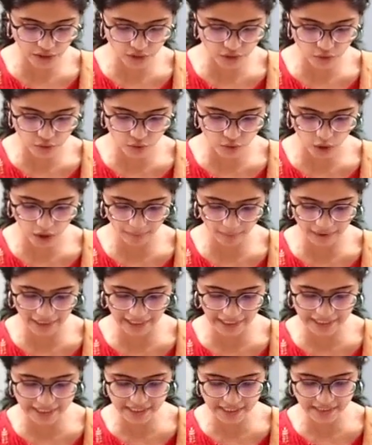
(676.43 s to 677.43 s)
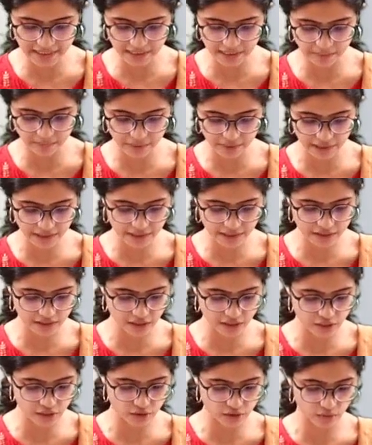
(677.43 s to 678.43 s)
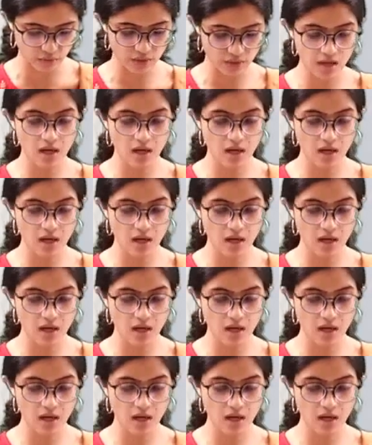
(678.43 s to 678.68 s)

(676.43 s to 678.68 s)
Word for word: into normal adjacent breast tissue.